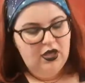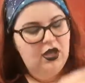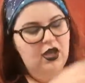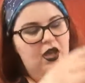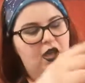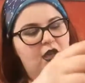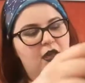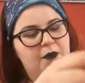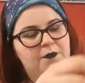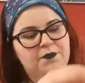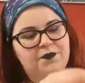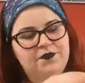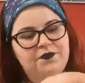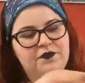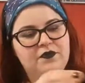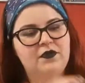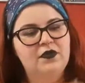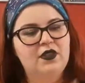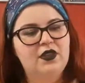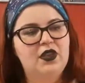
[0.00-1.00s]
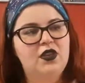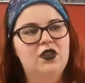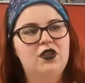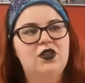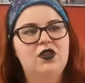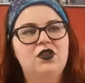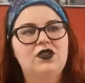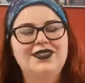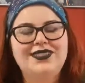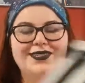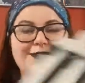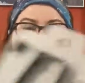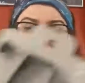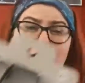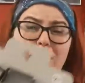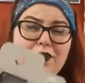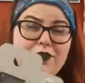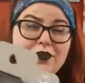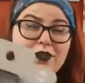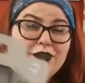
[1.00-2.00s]
Got some
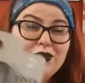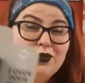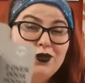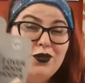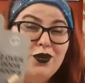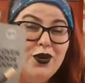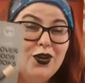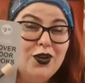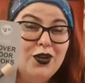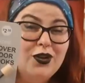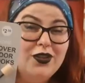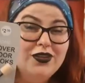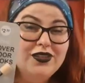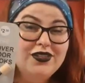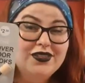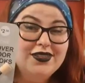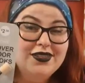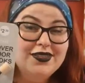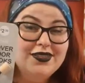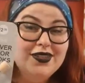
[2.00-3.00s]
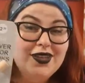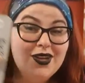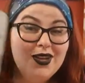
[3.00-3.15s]
over the door hooks.